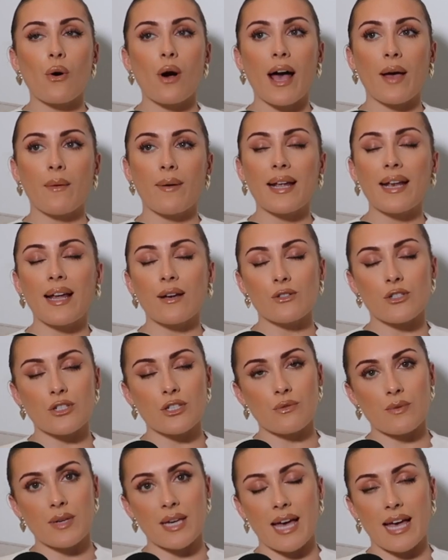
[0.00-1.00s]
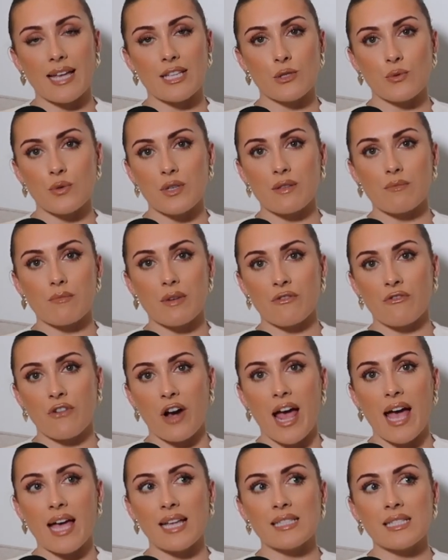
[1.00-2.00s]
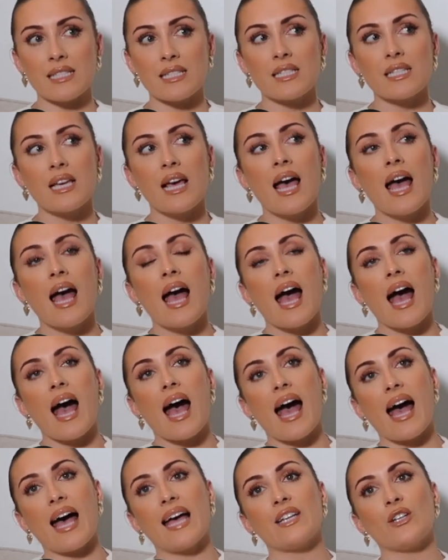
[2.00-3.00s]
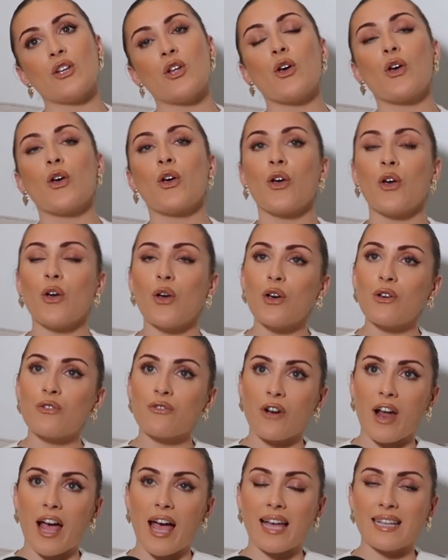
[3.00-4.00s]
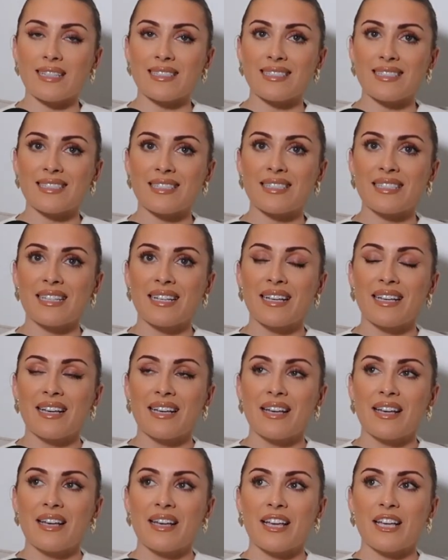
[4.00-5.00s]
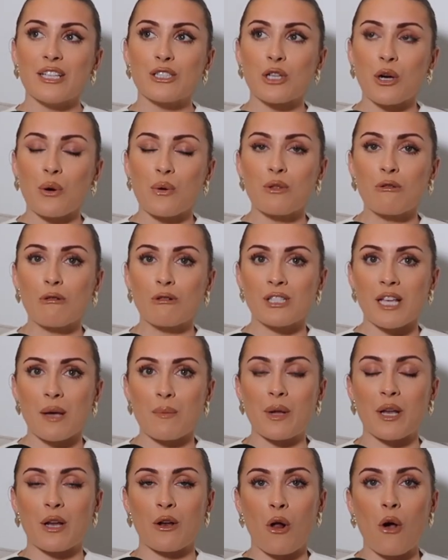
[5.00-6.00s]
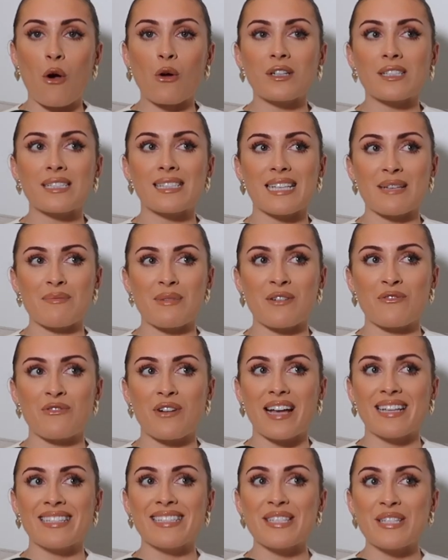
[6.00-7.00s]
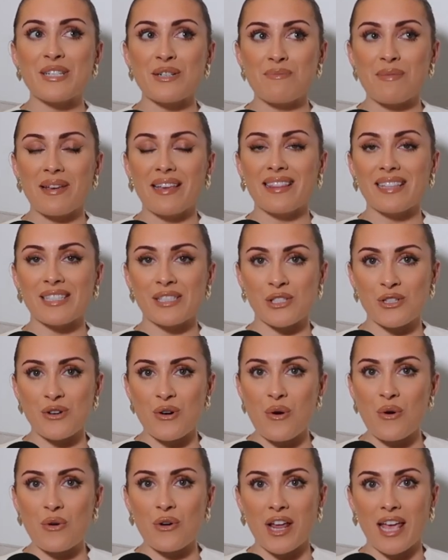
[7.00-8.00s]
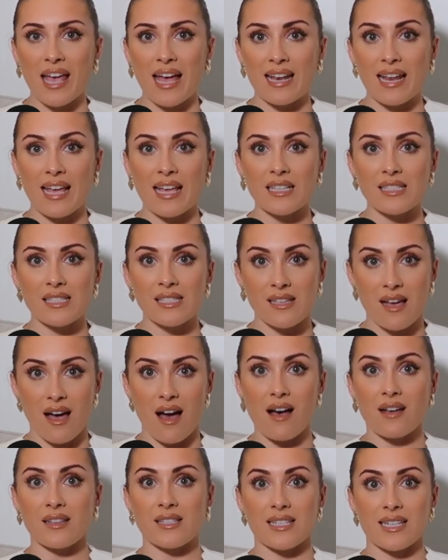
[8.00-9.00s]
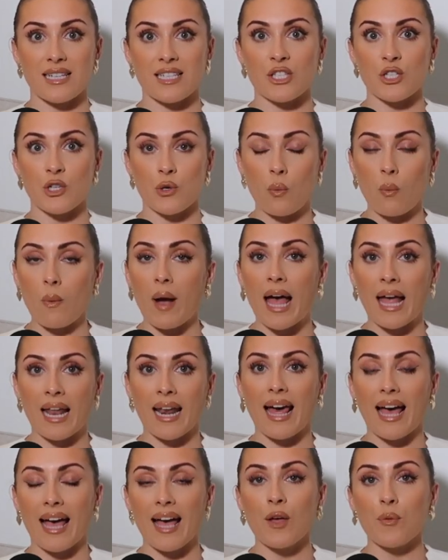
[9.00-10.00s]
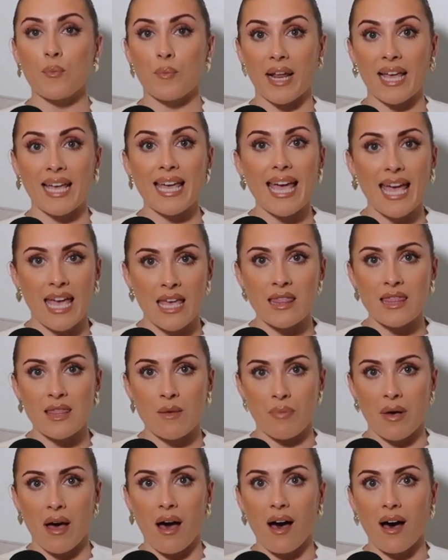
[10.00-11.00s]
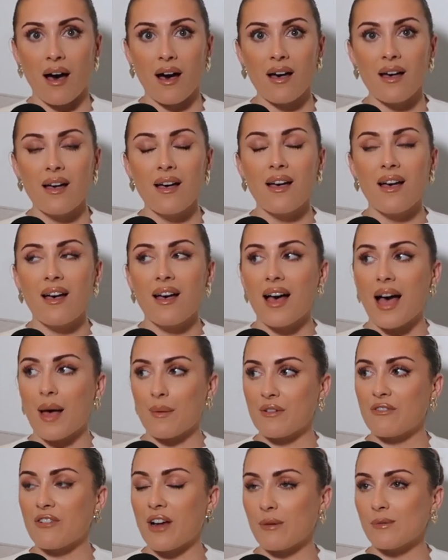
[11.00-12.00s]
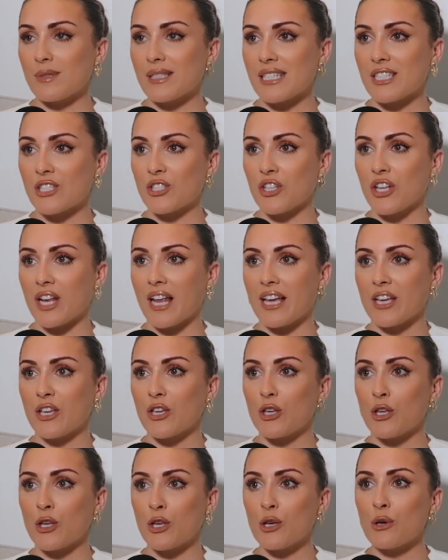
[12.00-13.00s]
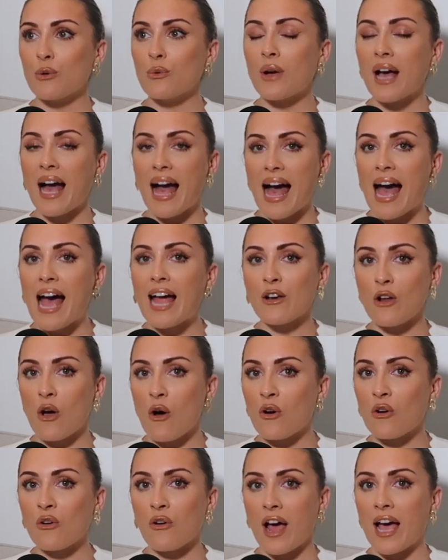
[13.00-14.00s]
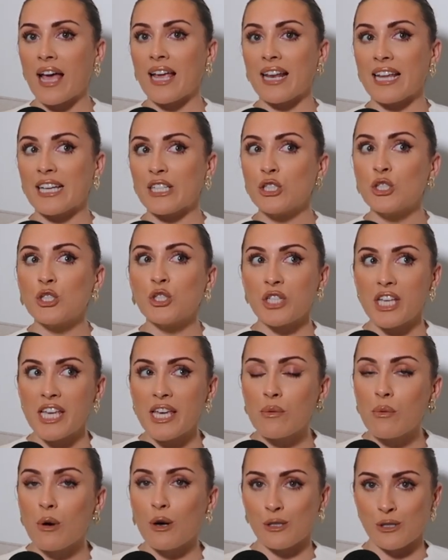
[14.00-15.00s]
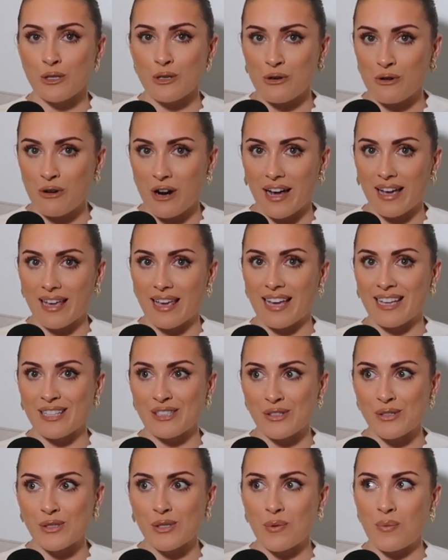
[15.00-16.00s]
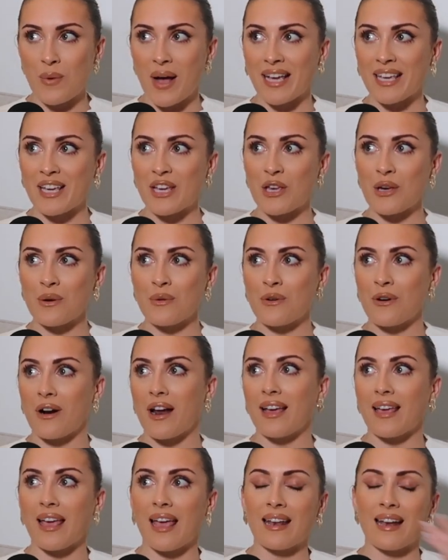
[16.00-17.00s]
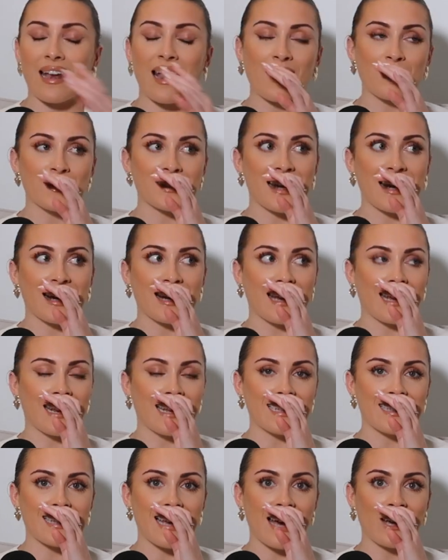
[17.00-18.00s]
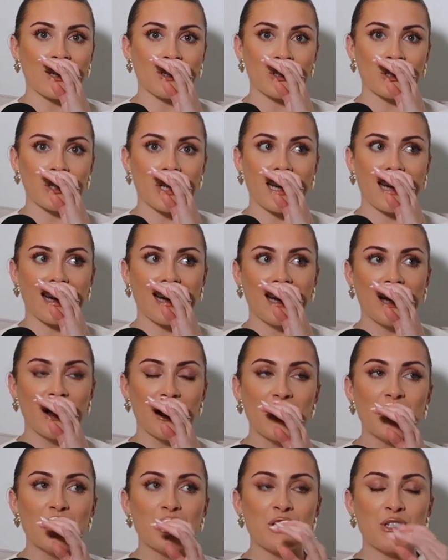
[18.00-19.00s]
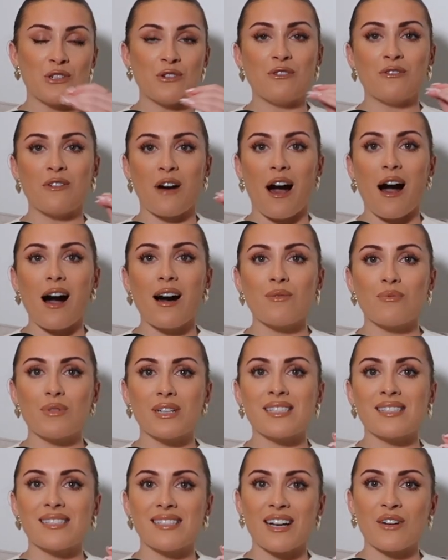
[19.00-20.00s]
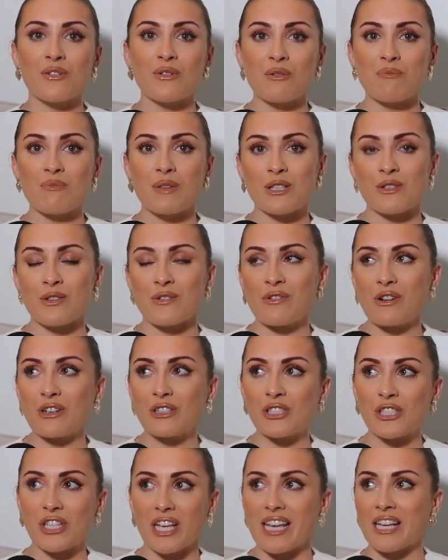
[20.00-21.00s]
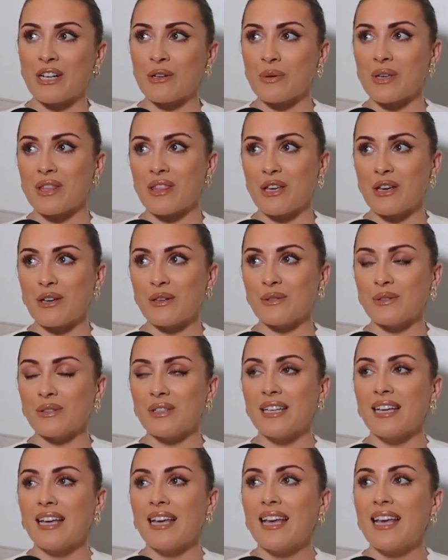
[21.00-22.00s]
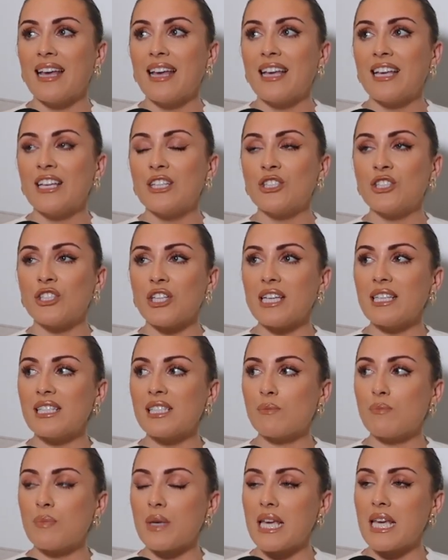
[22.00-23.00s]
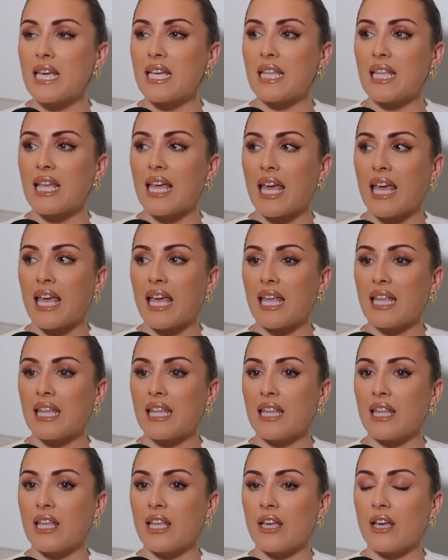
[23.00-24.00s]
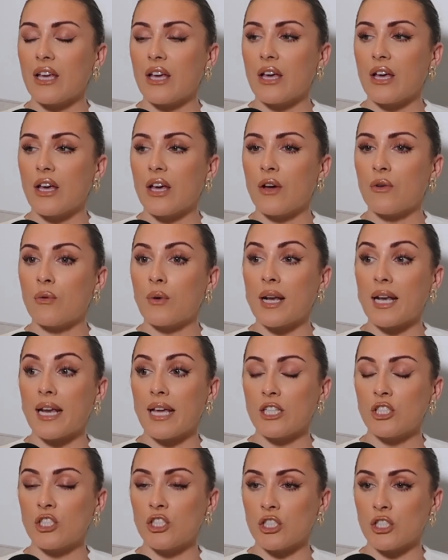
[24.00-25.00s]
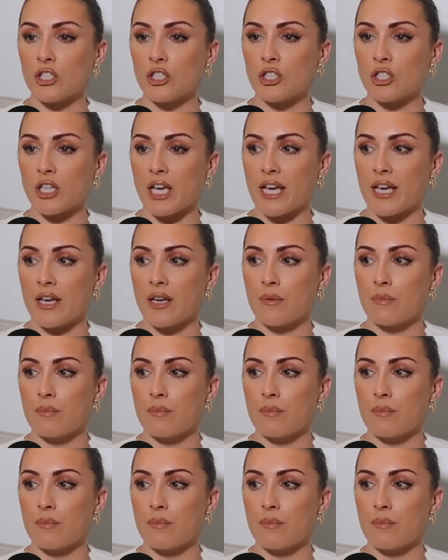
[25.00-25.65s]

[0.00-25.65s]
I went out on the weekend with my friend, and her friend is going through something, and honestly, my friend told me the story and I started to well up, like, in the bar, and my friend was literally like, you cannot cry, like, she wasn't crying, so why are you crying? And I was like, it is actually too far, but it stuck with me, so I've got to share it with you. She has been in a relationship